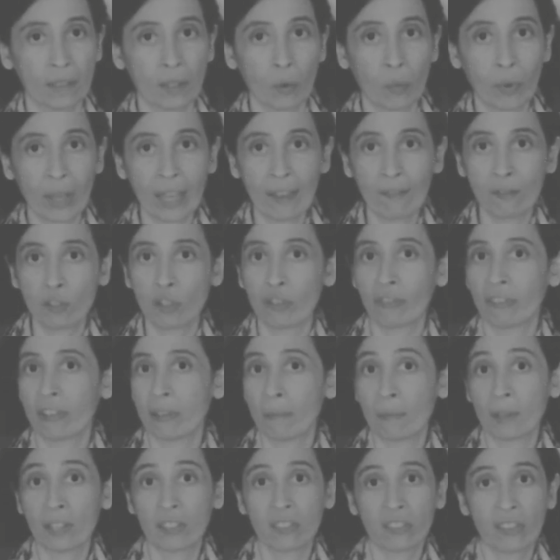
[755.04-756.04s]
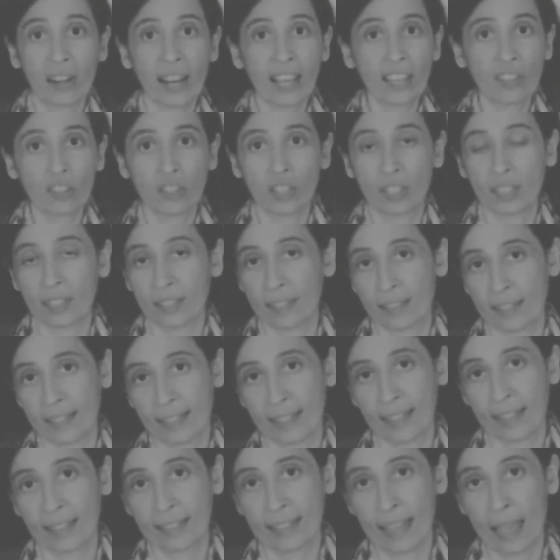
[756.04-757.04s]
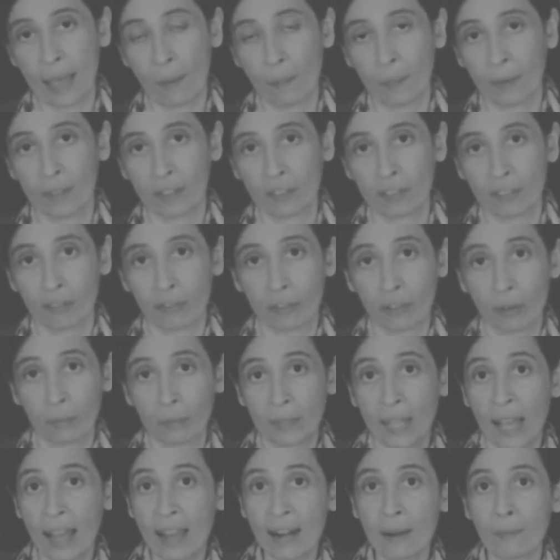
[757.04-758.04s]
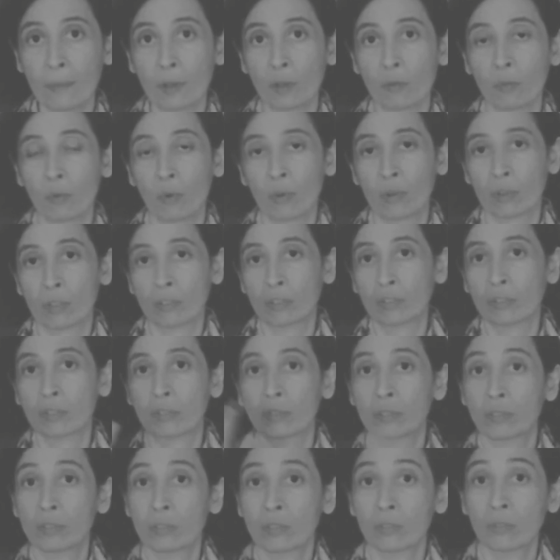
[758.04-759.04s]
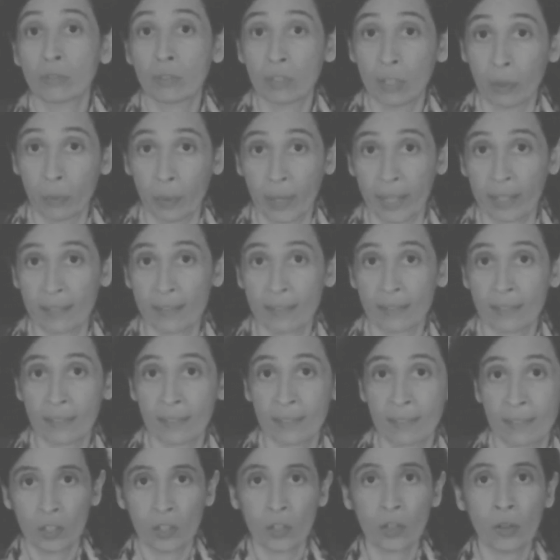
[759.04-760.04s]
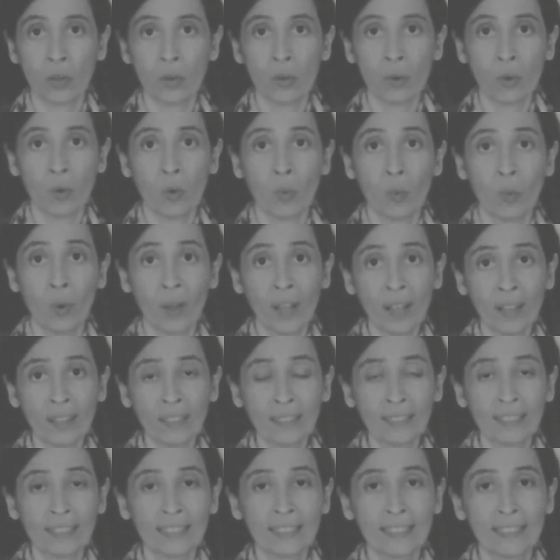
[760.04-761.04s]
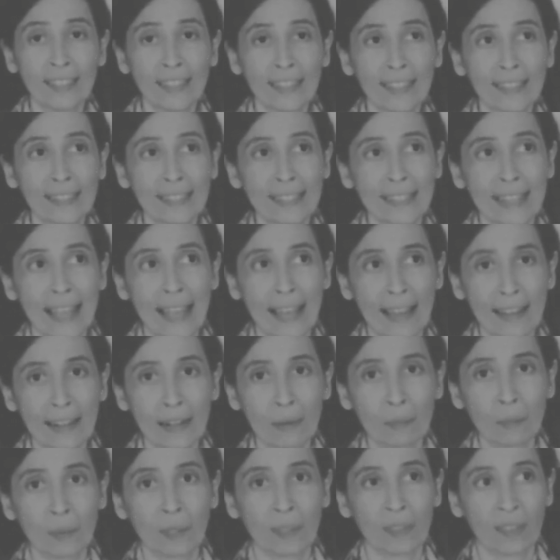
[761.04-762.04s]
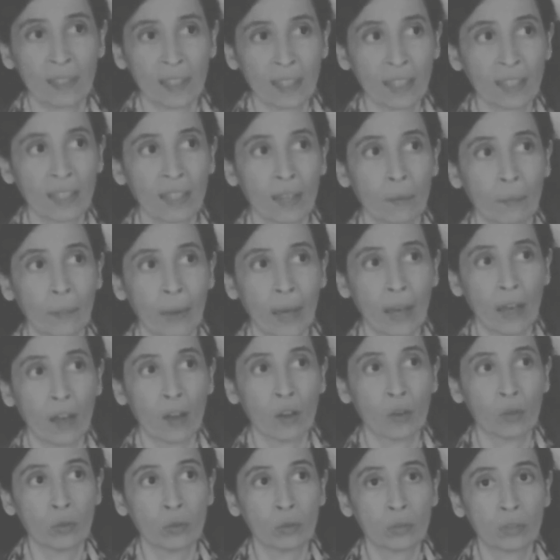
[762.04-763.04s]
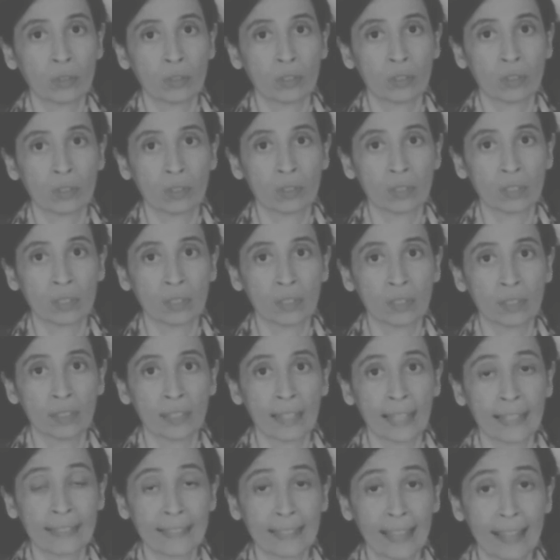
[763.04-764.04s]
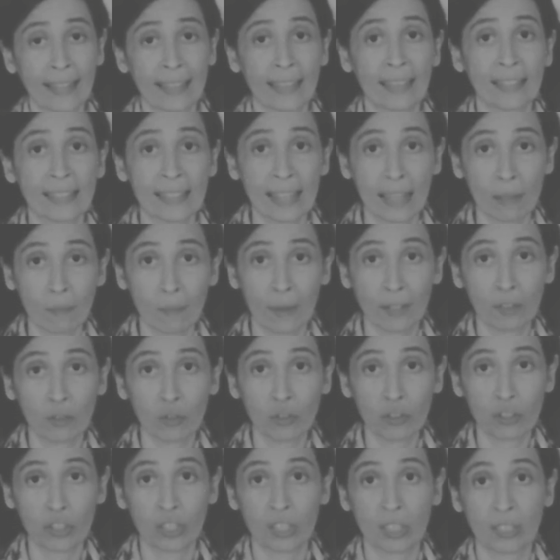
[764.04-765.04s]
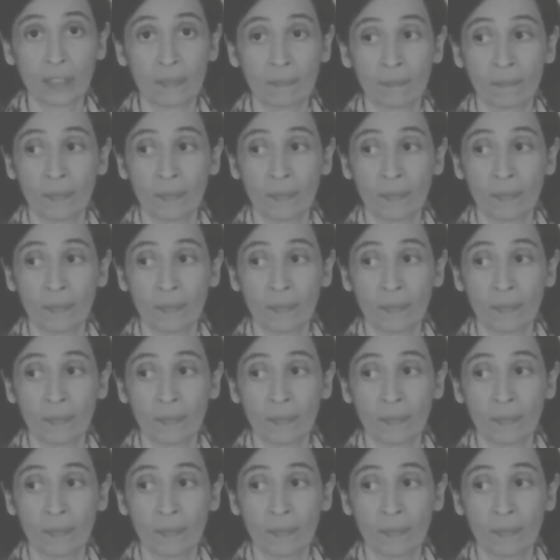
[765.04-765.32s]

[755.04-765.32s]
waves of immigrations that happened from the Arabic world to the West. So what does Arabs think about attacking Salman Rushdie?